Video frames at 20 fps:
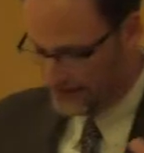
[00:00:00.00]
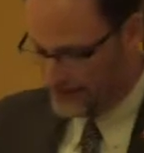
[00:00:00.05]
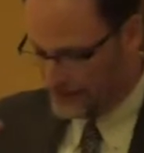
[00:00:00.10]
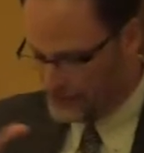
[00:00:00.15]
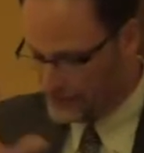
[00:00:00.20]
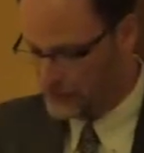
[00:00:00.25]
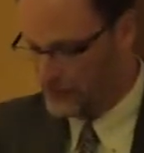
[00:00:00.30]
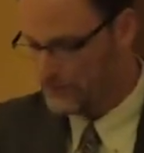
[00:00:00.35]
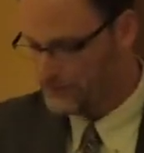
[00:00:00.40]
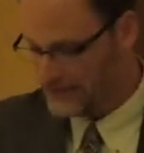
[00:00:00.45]

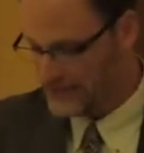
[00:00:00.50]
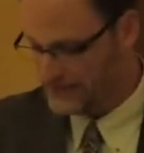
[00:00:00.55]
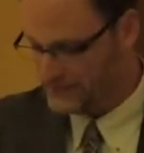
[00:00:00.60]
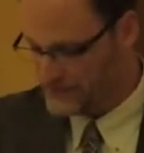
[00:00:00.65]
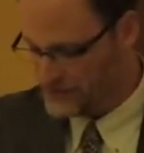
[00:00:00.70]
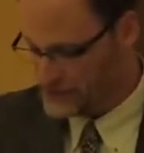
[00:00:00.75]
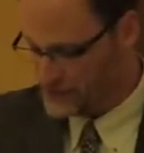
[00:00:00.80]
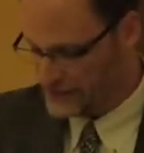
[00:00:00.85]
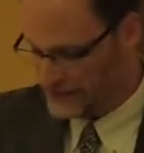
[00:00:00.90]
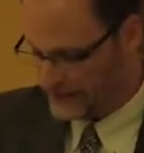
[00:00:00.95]
European
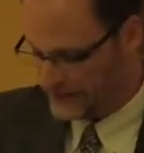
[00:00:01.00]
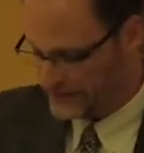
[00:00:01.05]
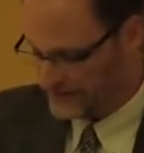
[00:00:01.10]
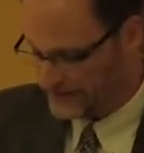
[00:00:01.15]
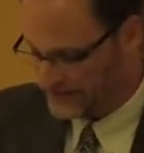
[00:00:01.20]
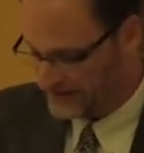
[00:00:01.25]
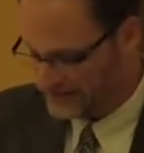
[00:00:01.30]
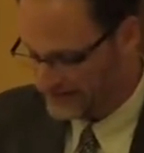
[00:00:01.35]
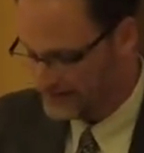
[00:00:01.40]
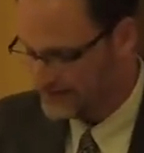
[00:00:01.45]

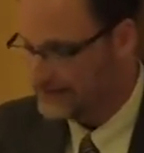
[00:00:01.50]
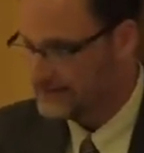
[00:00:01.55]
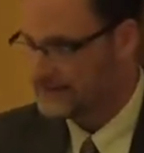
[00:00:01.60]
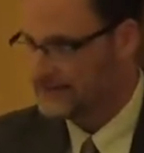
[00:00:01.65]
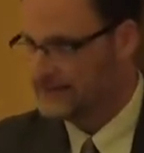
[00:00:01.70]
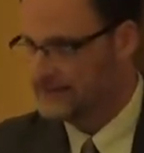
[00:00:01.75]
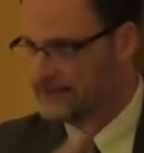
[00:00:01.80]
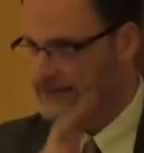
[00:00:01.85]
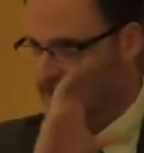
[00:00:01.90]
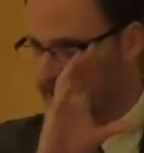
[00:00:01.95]
missionaries
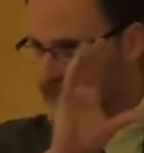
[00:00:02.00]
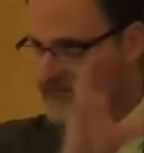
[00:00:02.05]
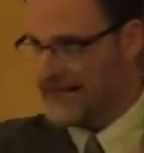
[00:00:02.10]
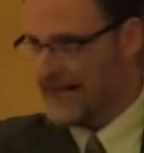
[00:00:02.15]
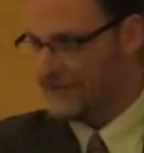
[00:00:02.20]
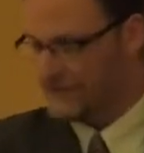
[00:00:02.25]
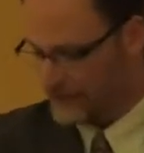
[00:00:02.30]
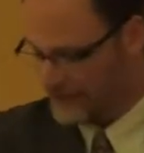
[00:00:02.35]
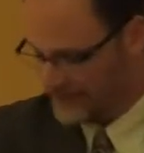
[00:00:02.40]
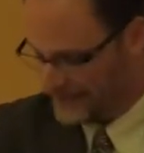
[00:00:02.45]
and
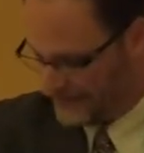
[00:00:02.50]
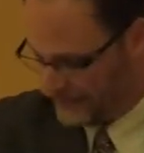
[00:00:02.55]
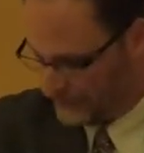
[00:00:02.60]
African